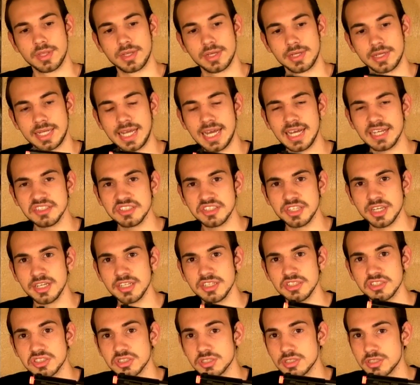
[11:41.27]
Gas
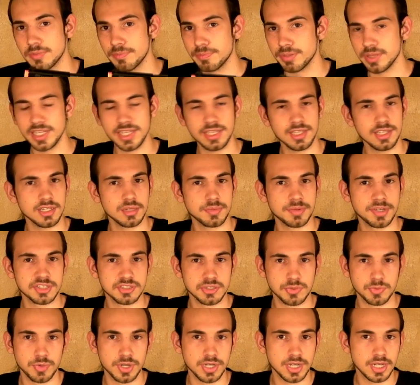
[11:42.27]
guns completely depends
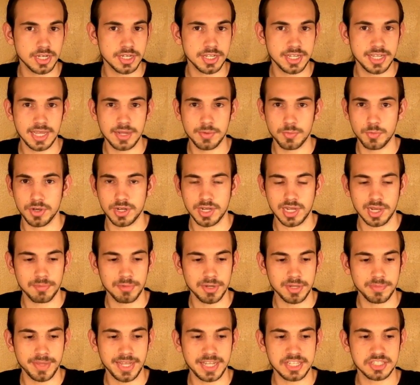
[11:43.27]
on what gun you get and what
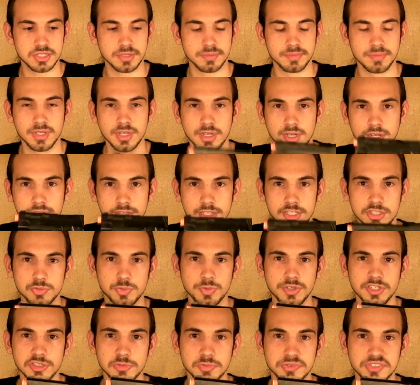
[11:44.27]
company makes them. This
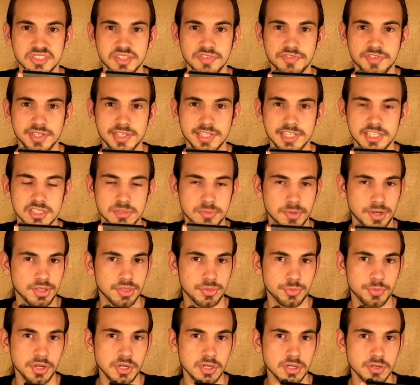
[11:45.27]
one specifically is about
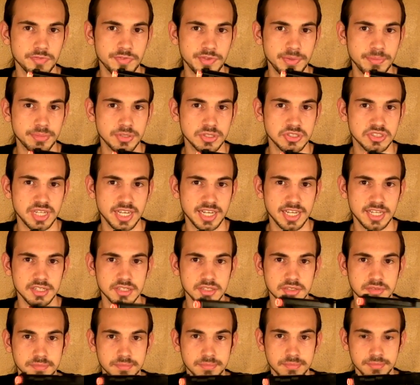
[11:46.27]
300 feet per
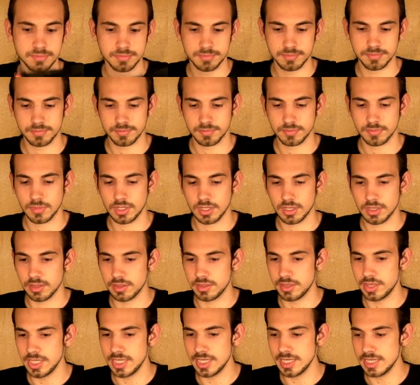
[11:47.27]
second.
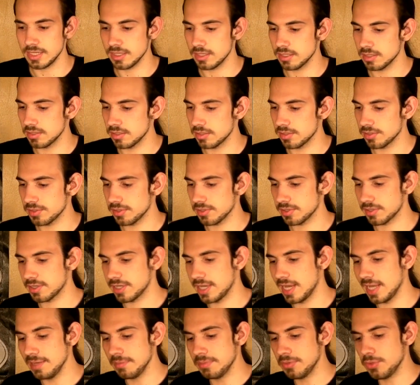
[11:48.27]
The
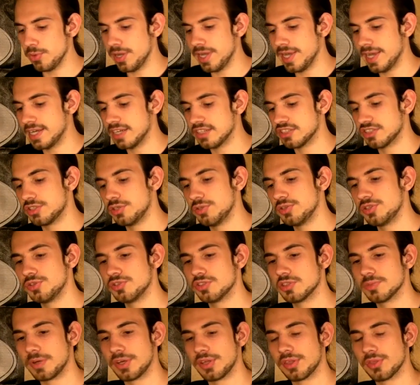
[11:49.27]
KWA NS2
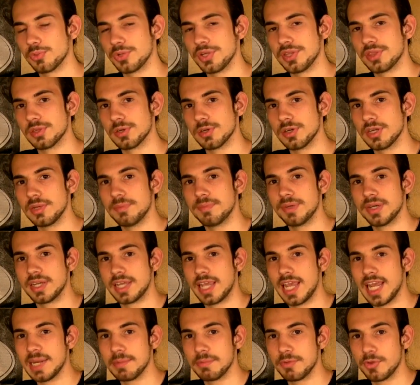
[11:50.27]
shoots about 330,
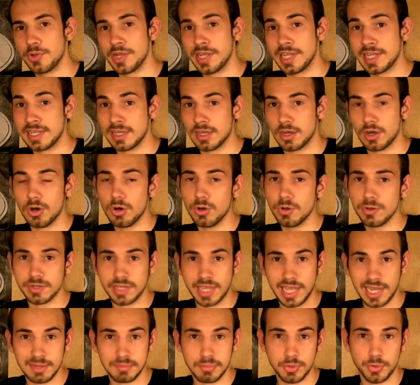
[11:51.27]
but all
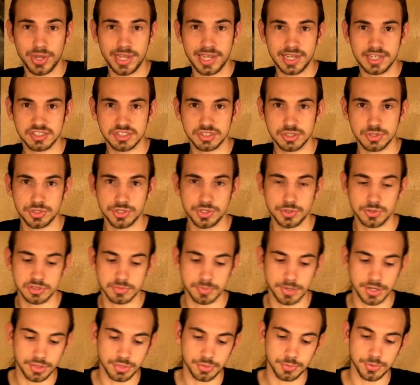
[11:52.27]
KWA NS2 shoots
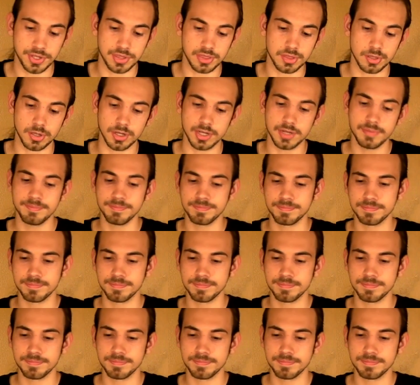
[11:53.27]
about 330.